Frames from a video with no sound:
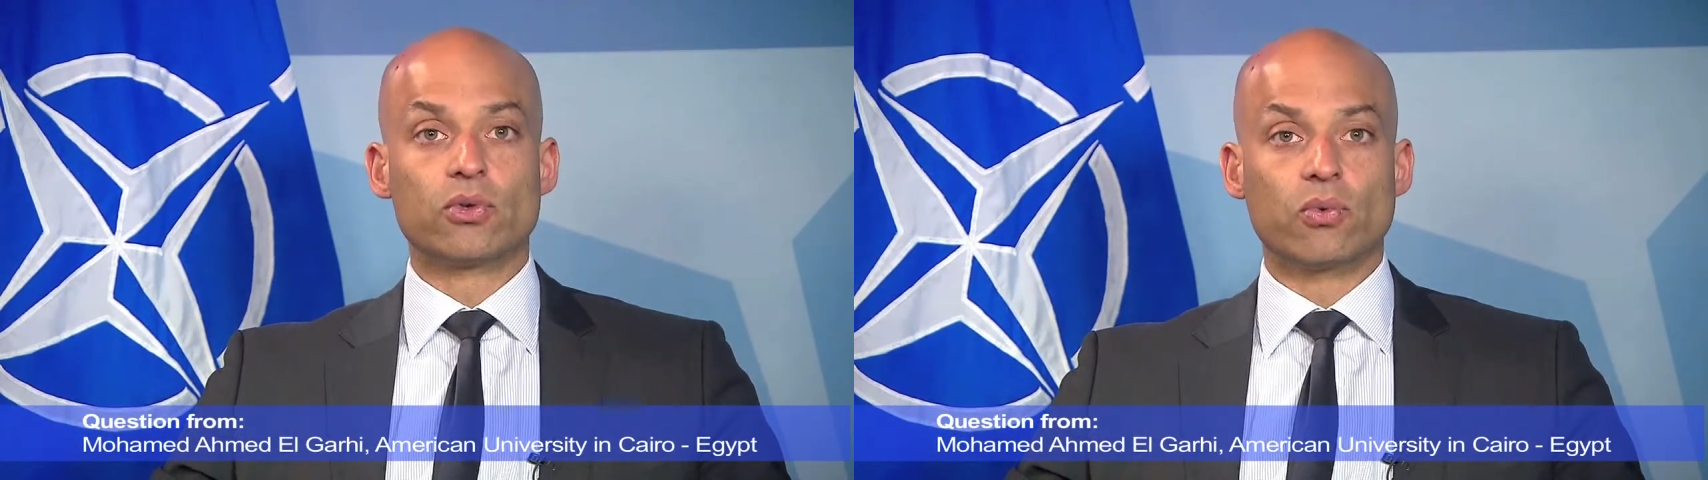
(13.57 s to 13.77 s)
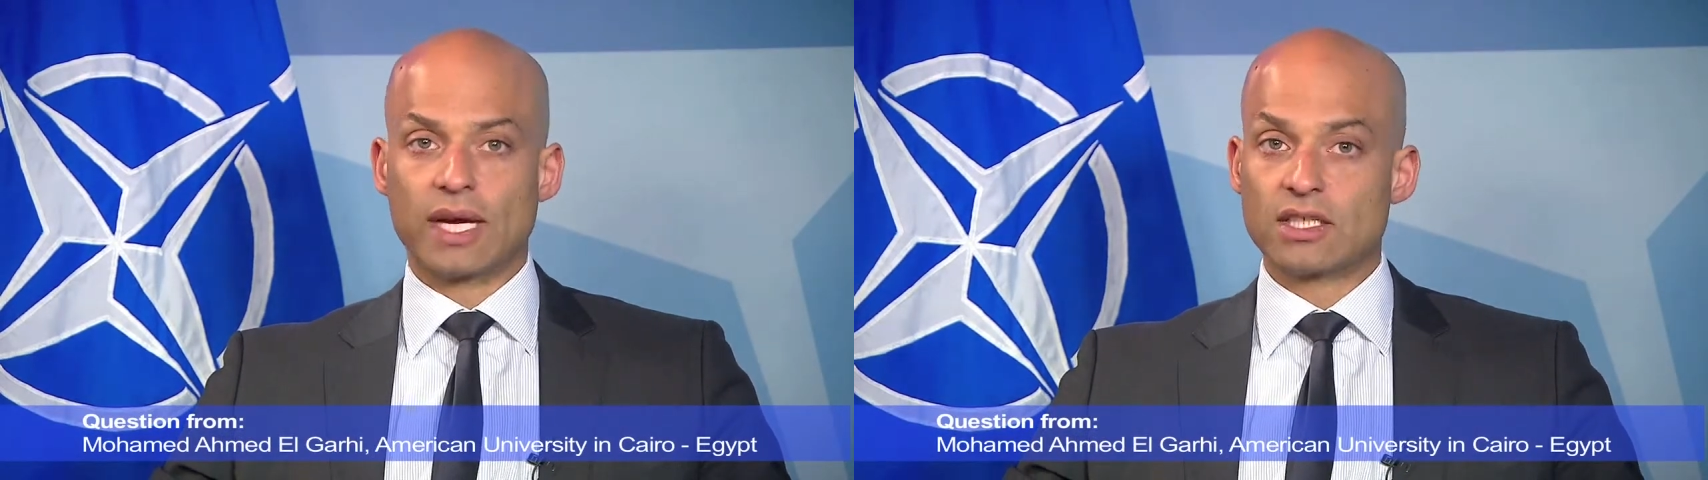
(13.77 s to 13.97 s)

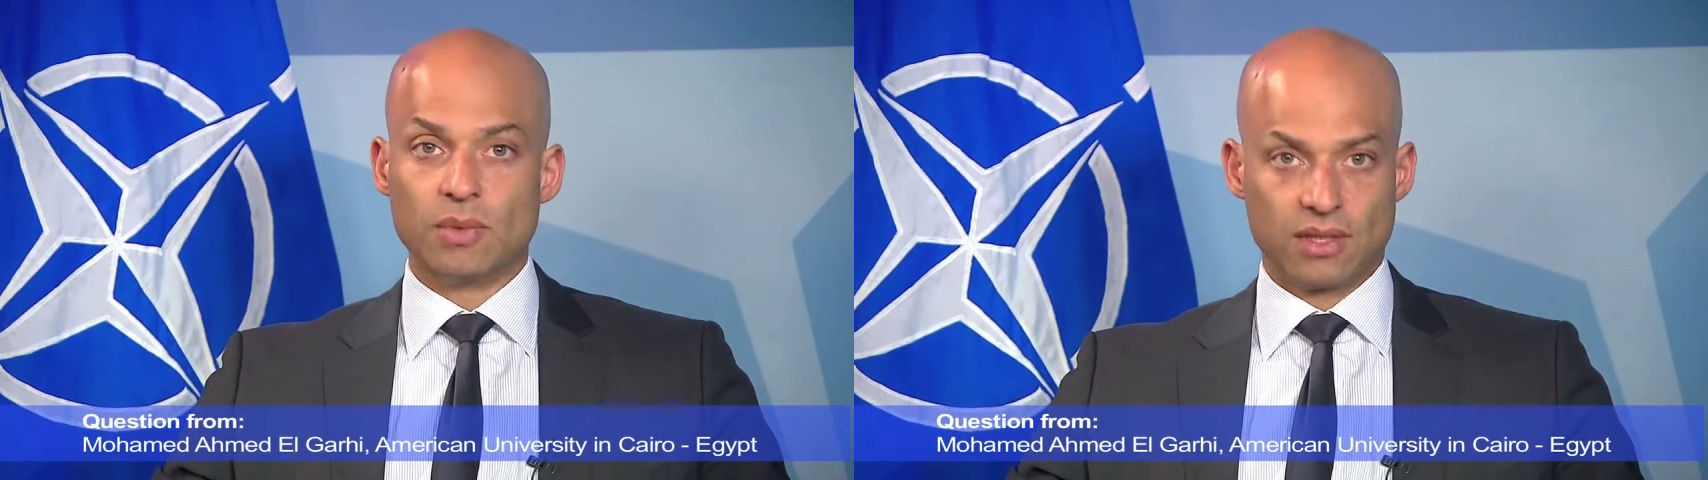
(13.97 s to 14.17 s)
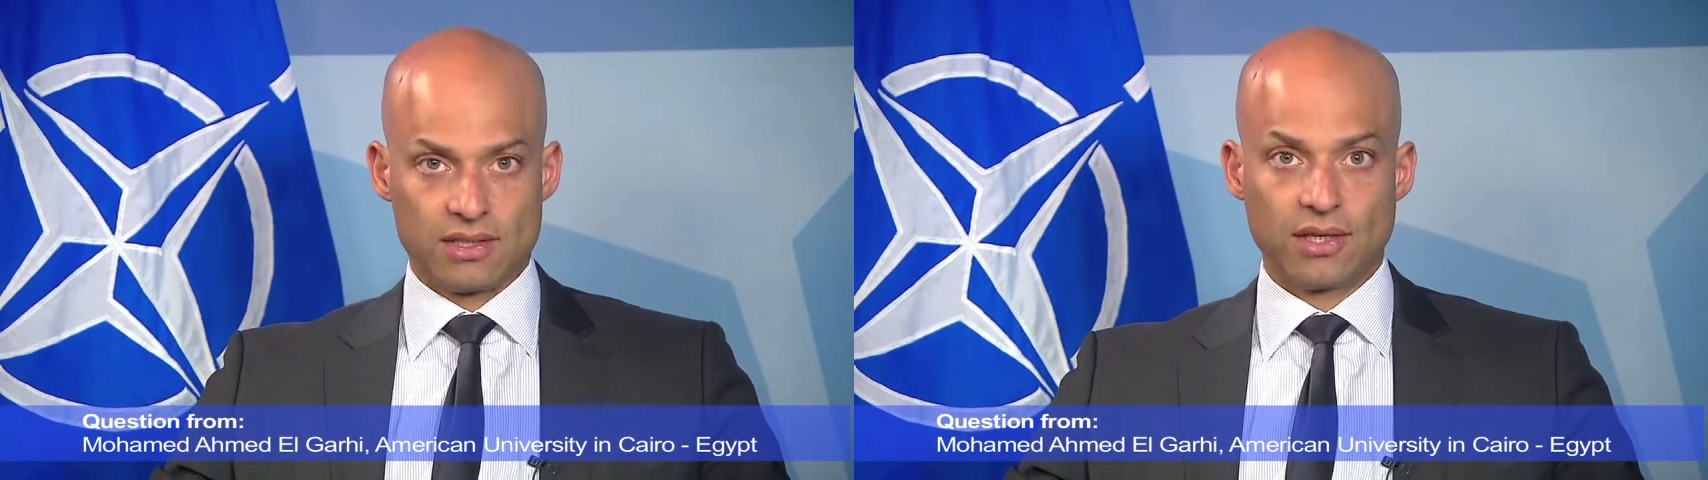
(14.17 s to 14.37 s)
direct
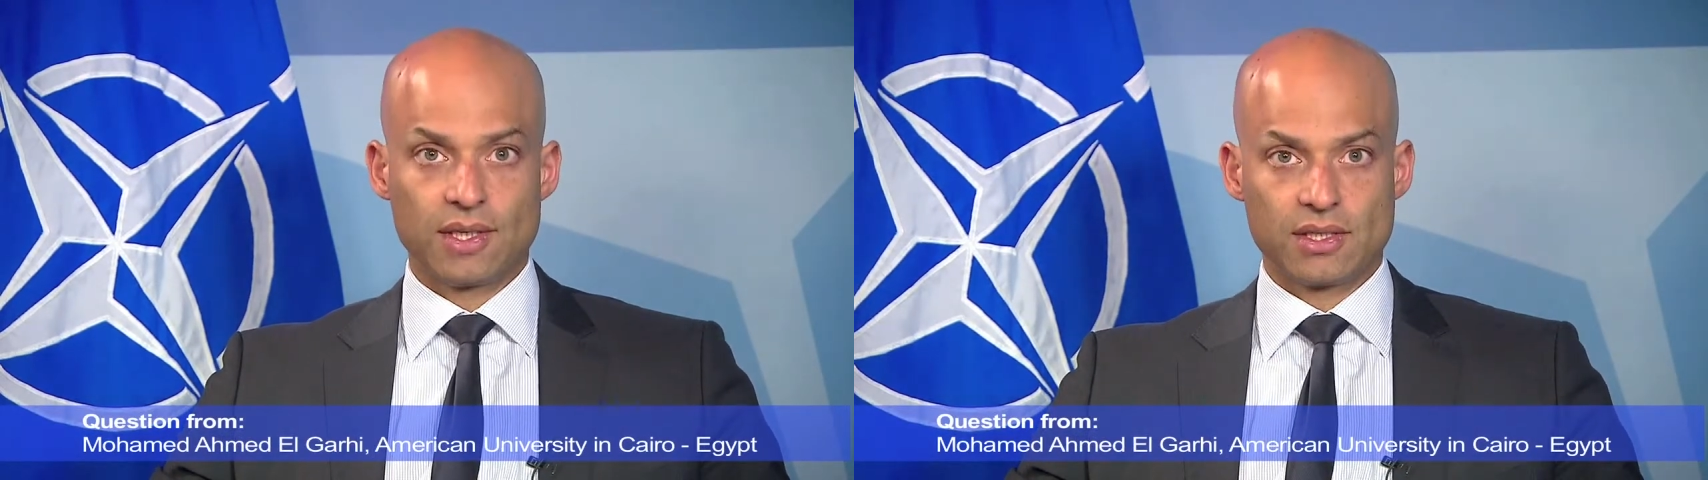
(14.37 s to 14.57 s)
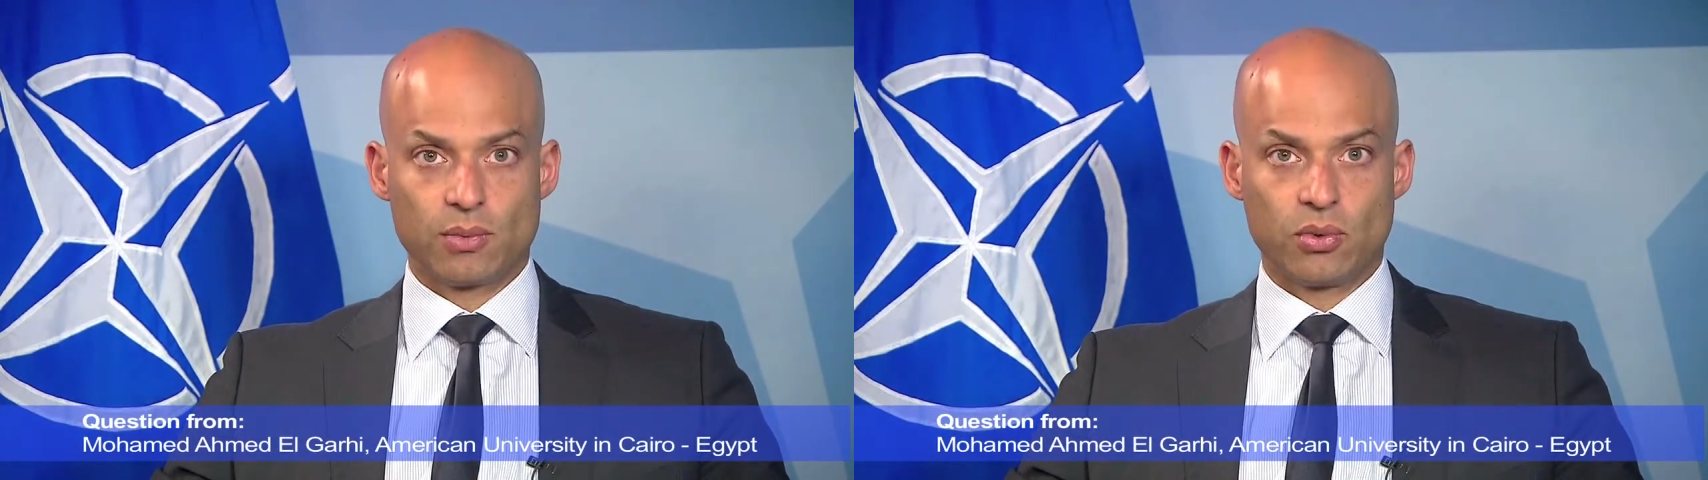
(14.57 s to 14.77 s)

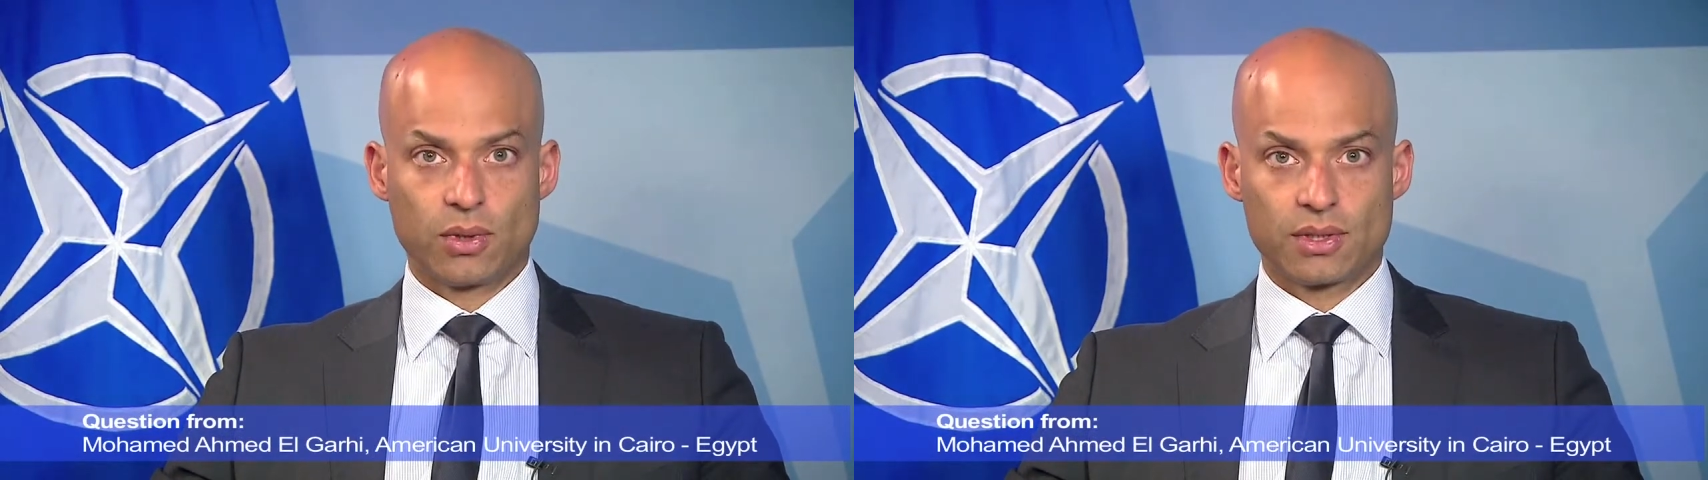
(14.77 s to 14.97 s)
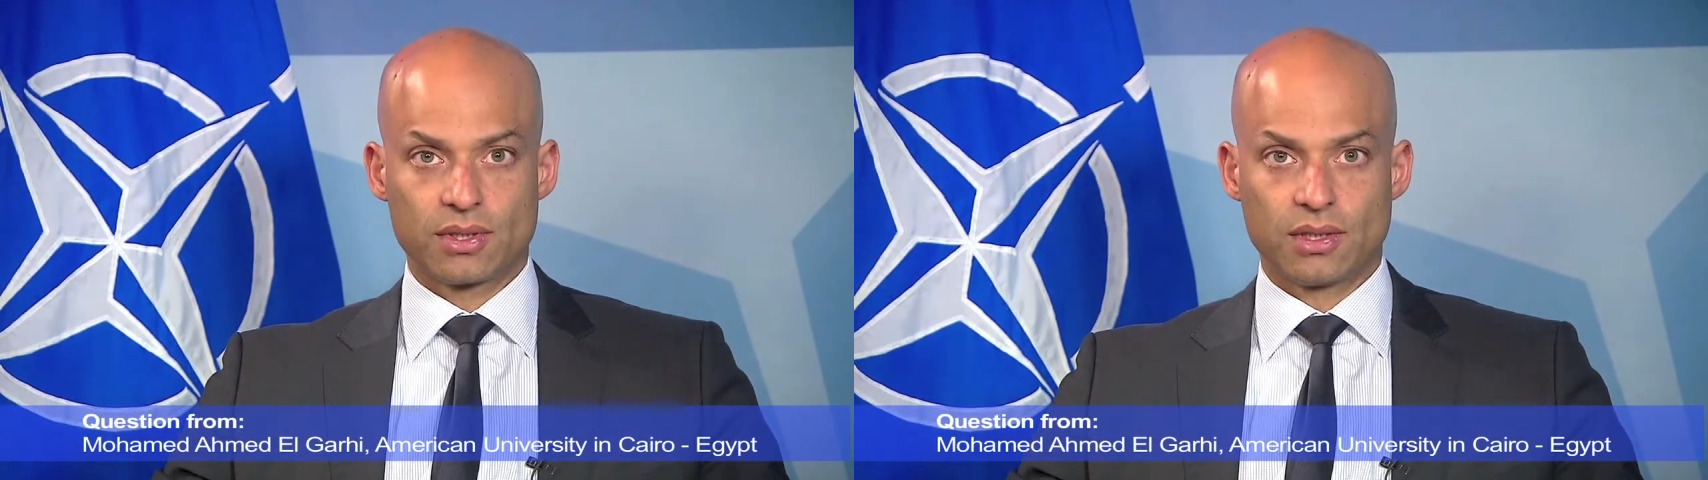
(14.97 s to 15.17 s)
military
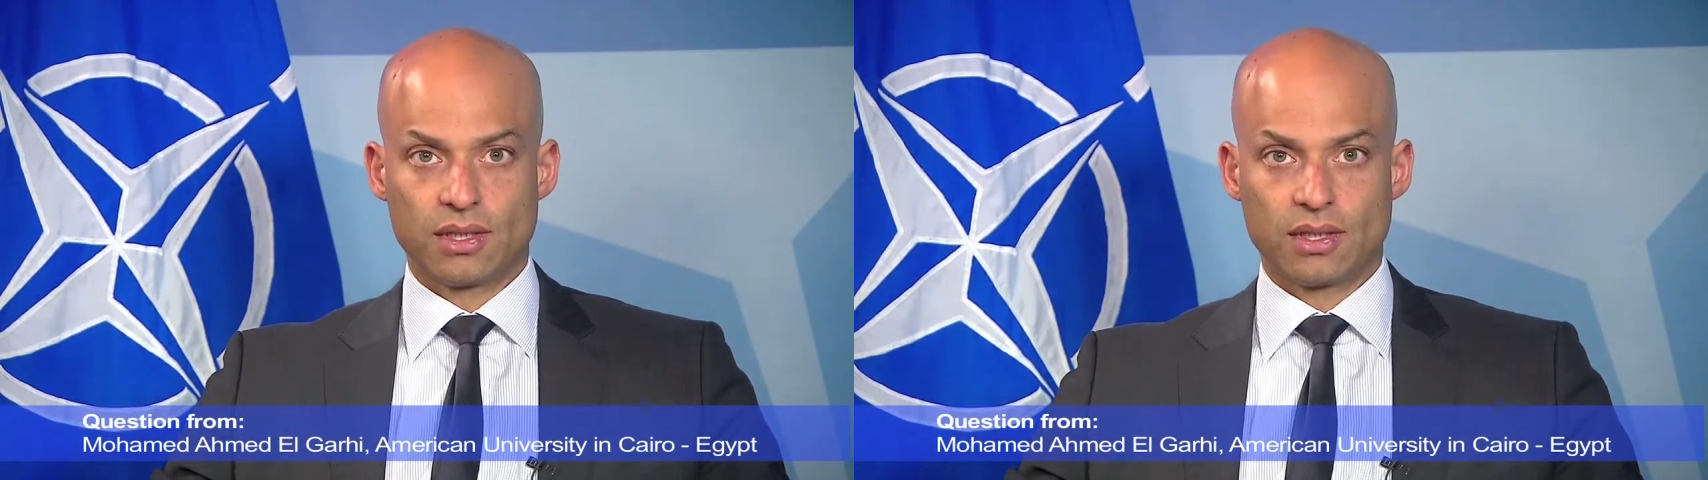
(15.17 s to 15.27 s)
support